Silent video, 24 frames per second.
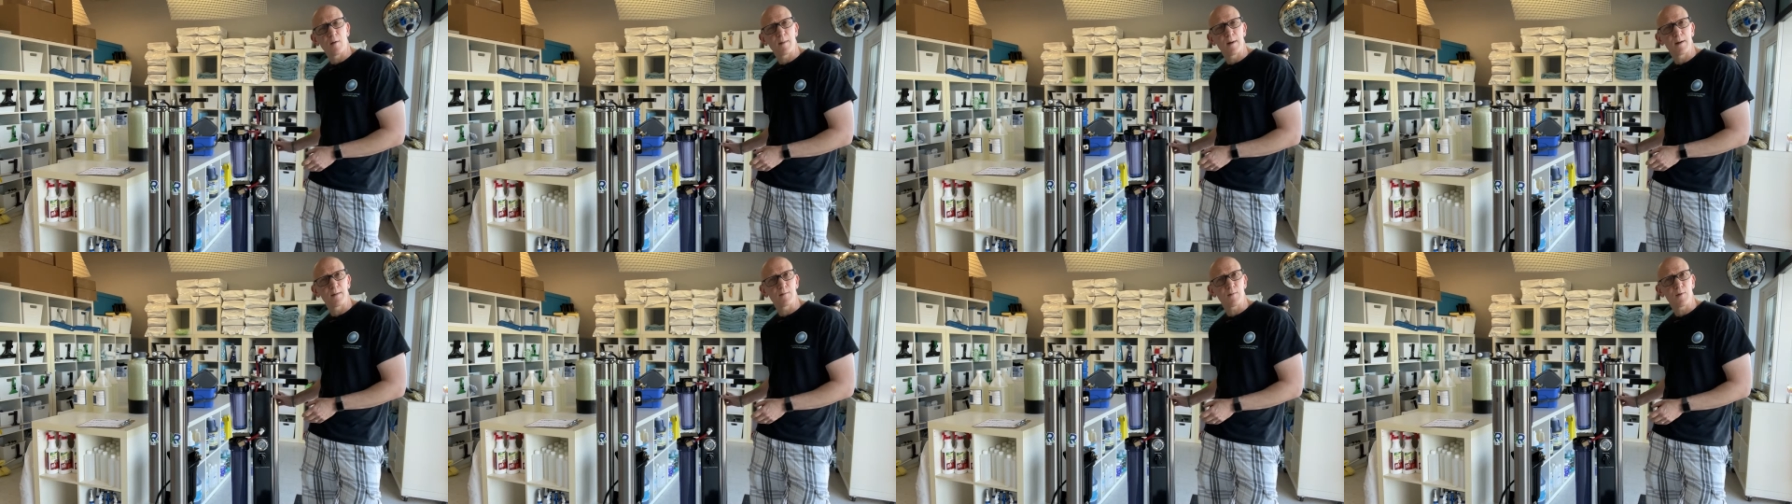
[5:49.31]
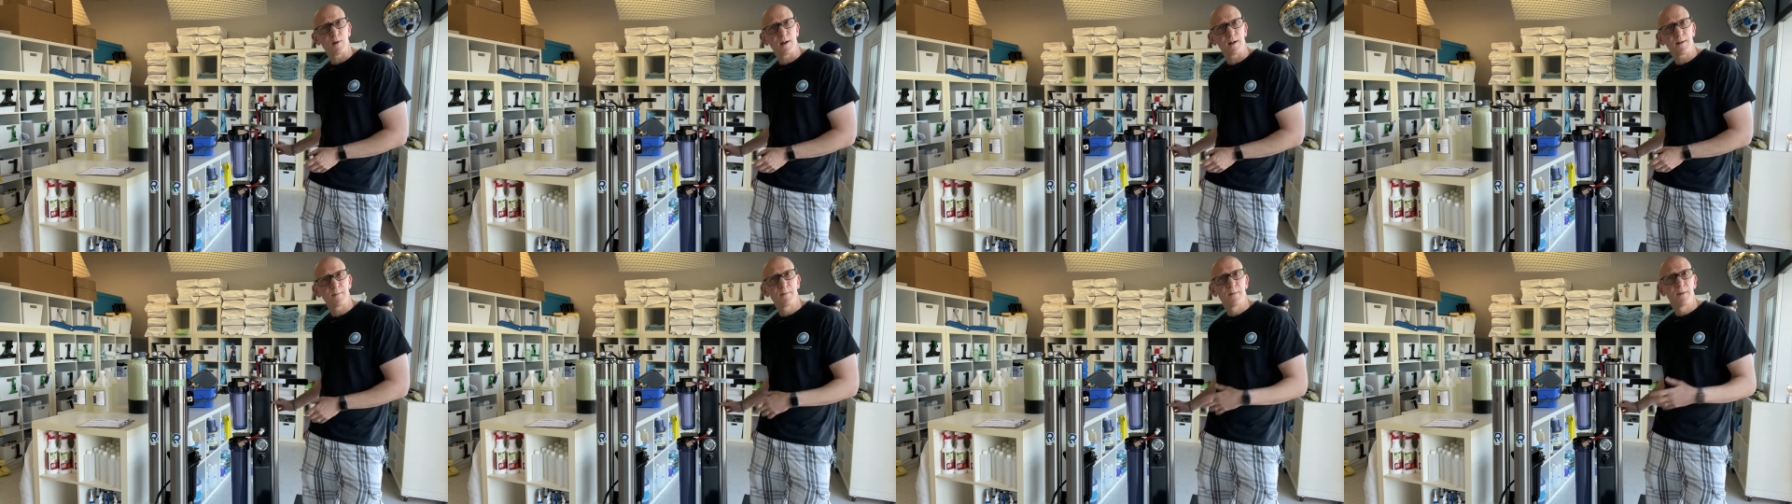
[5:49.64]

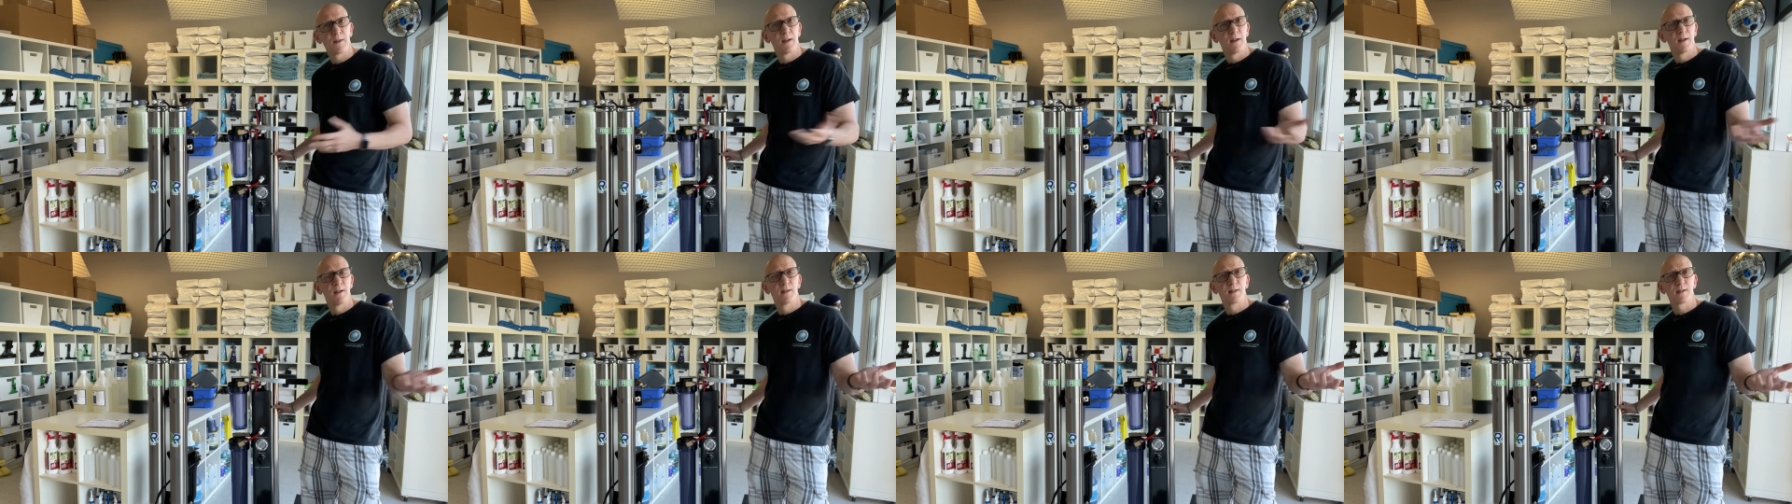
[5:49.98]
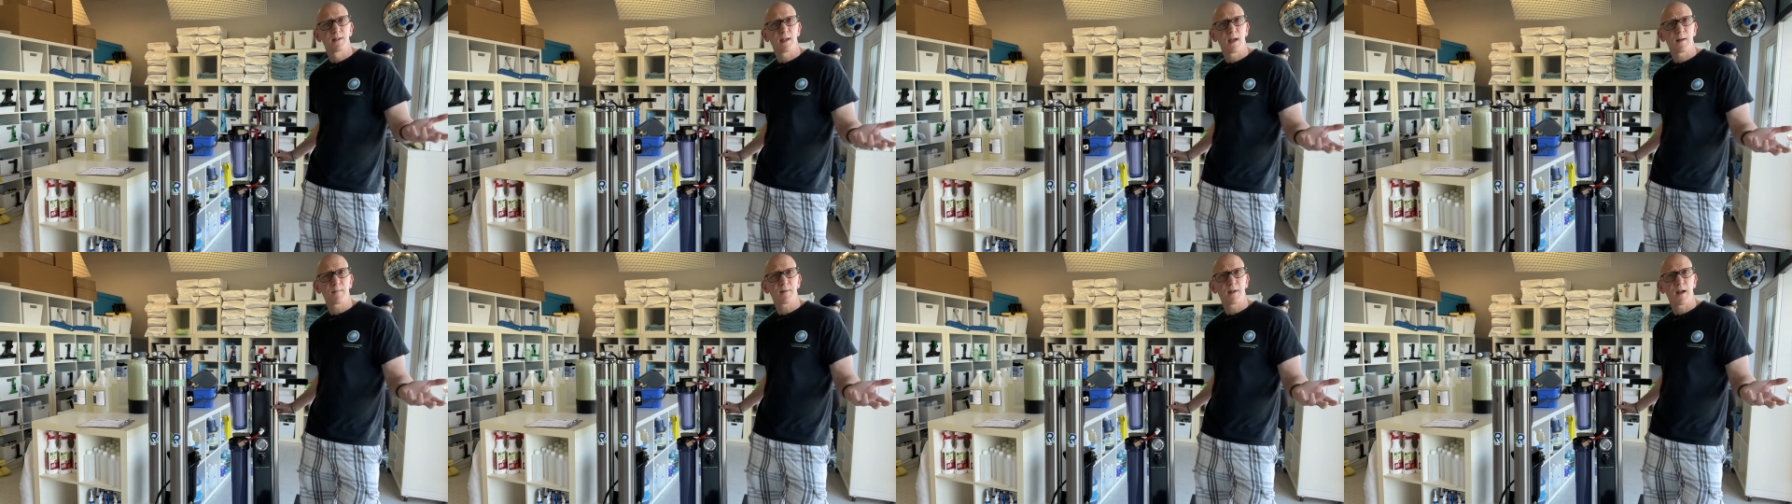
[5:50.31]
membrane,
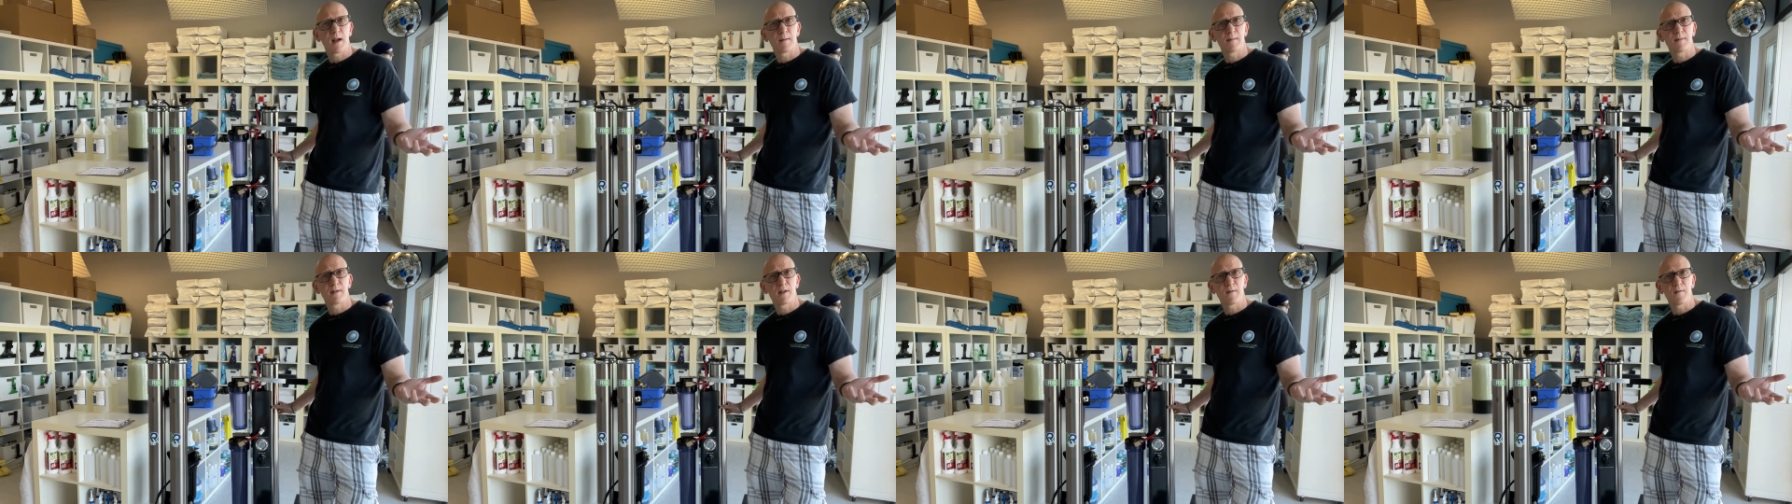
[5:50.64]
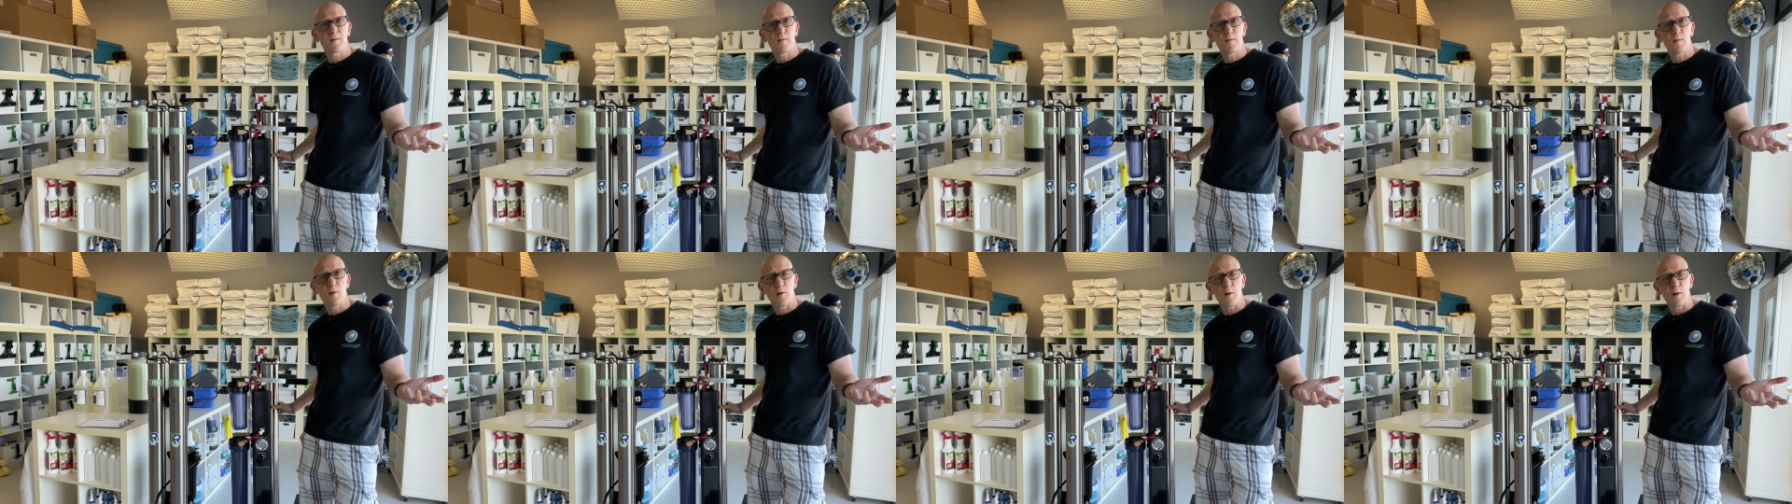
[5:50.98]
sometimes
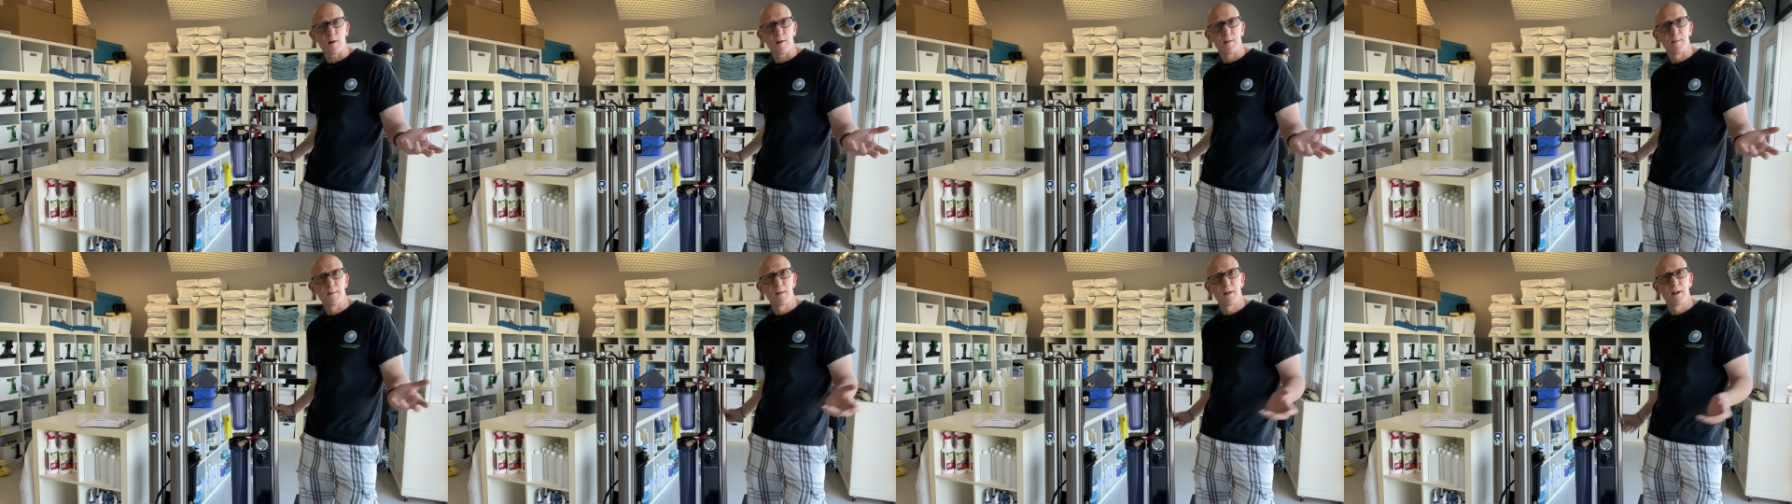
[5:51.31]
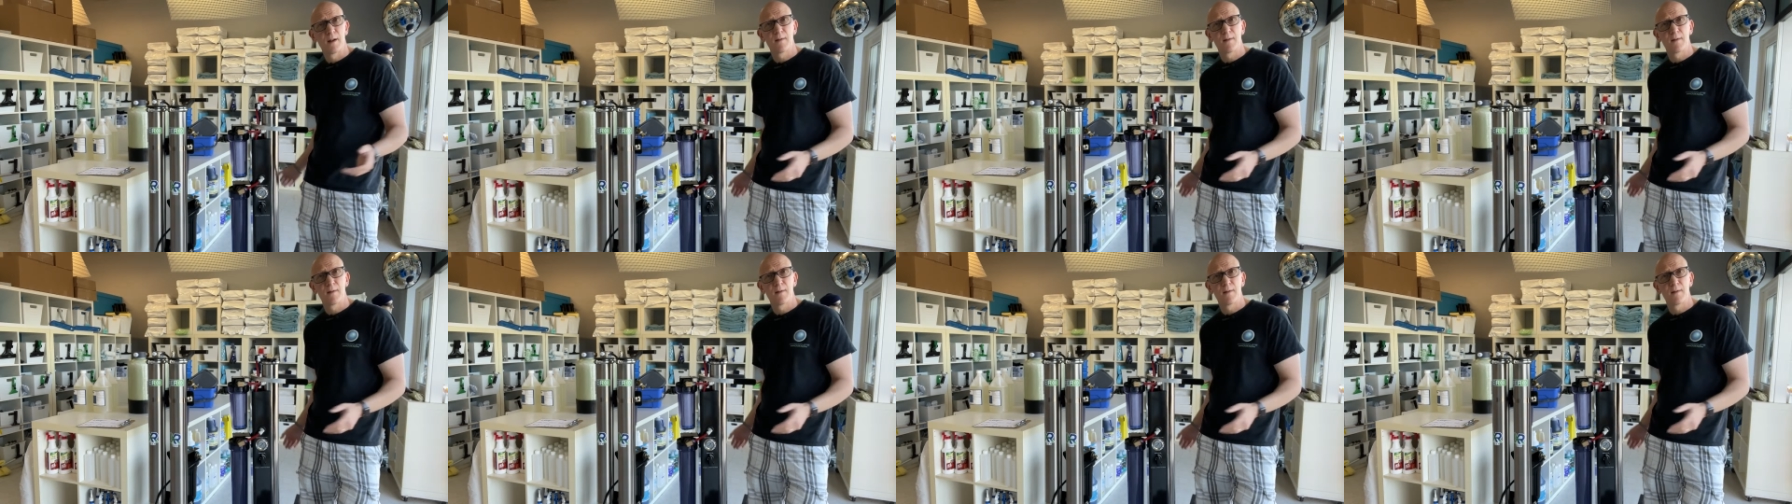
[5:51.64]
even more.